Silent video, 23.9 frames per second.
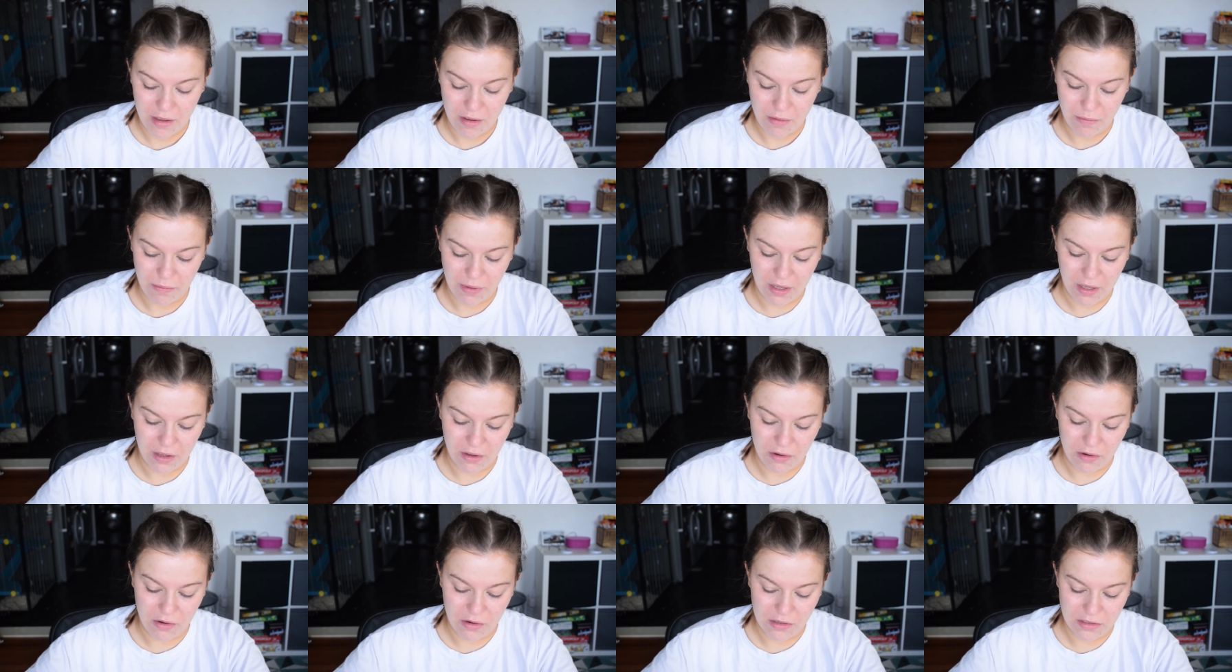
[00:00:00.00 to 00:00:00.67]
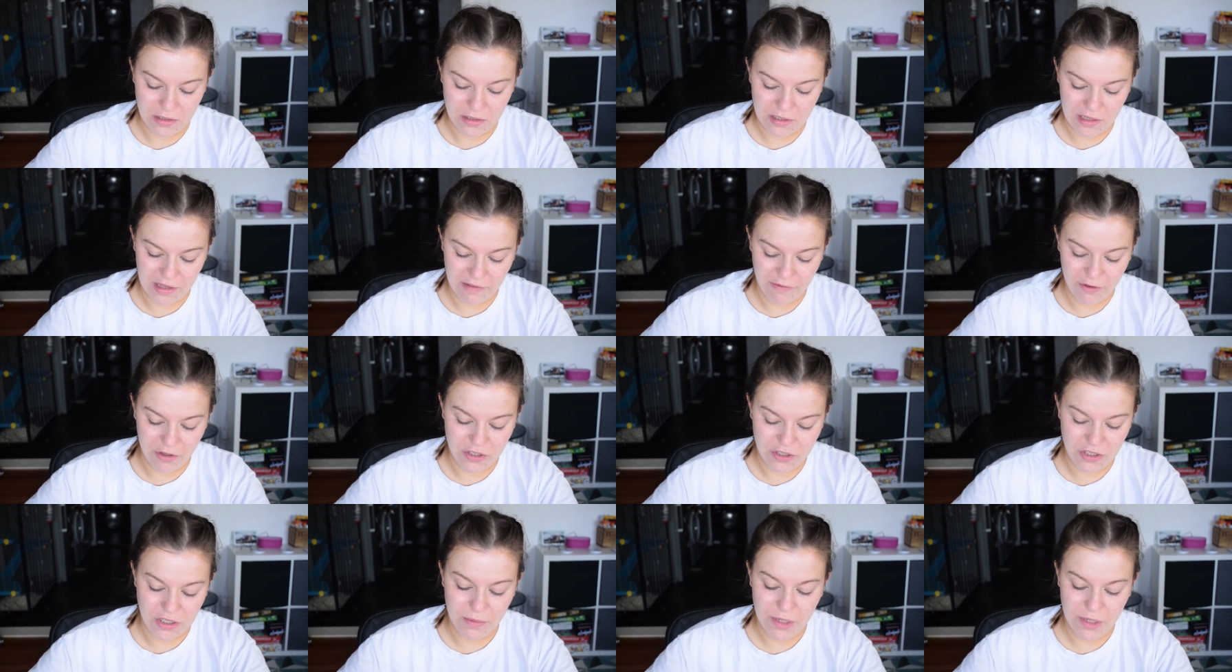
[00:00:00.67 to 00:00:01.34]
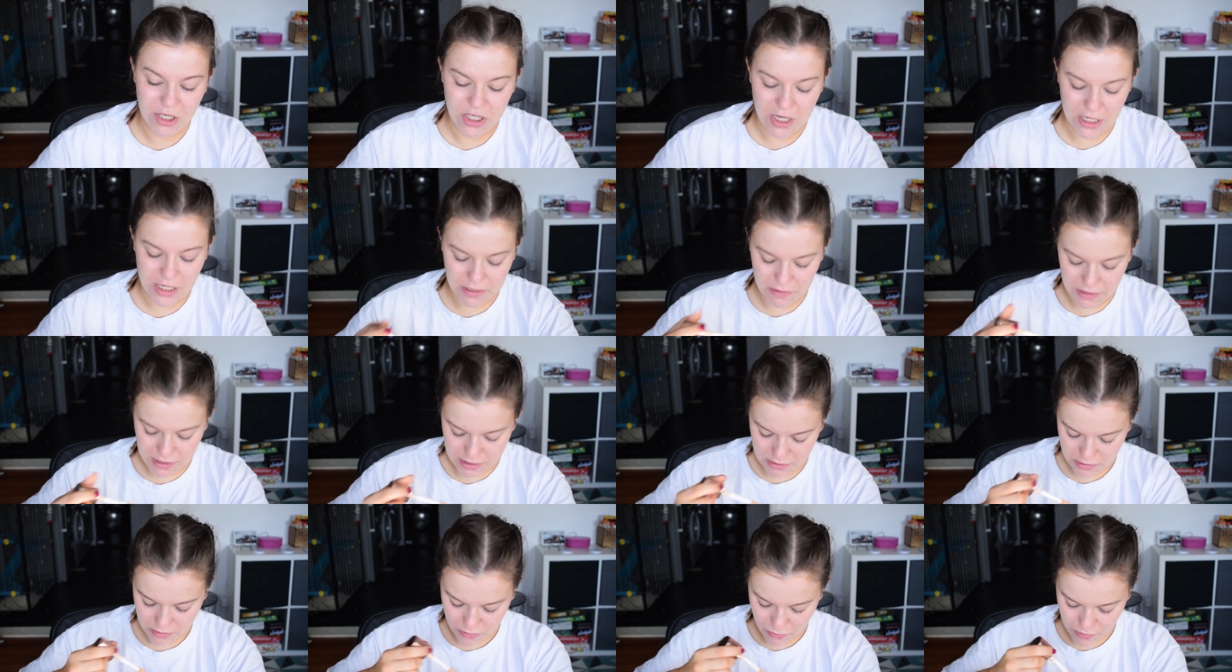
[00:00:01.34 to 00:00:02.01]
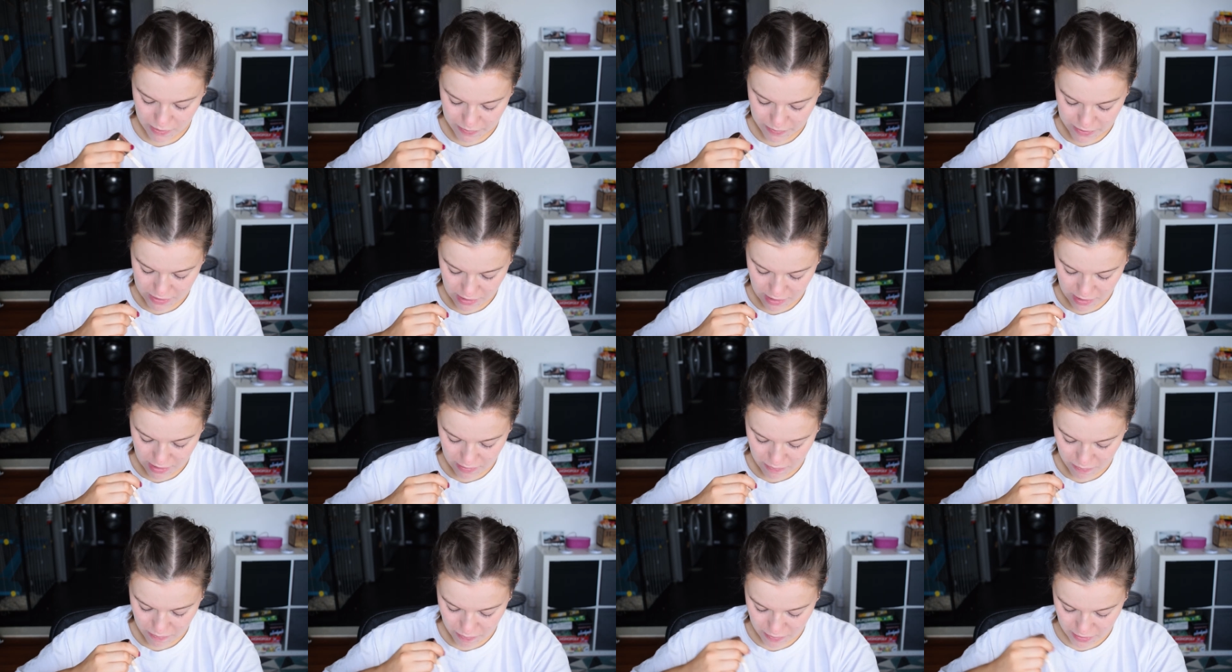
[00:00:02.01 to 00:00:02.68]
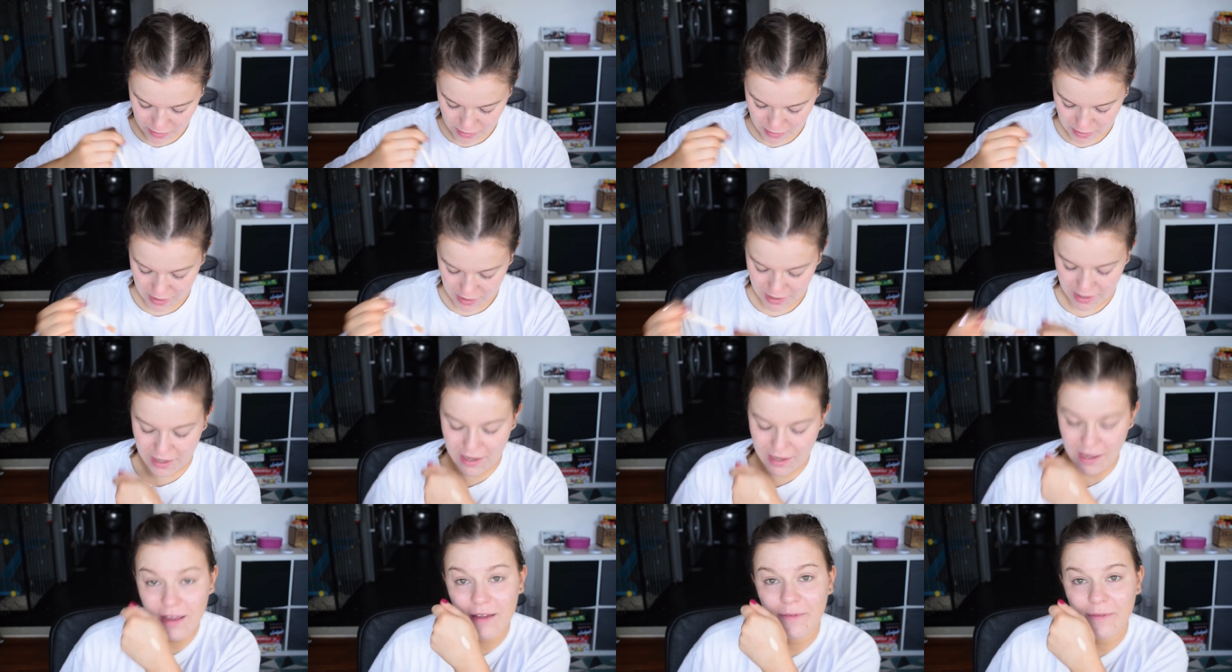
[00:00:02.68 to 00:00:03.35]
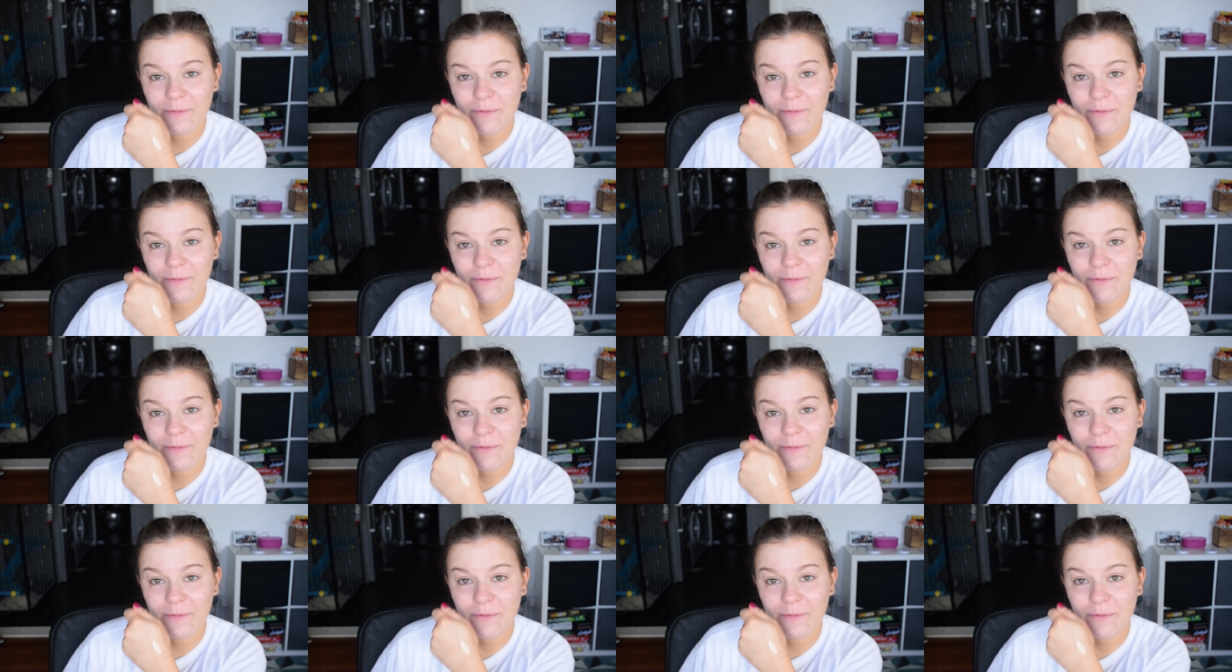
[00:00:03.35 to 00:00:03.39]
because they've got so many shades of this on the website, but, like,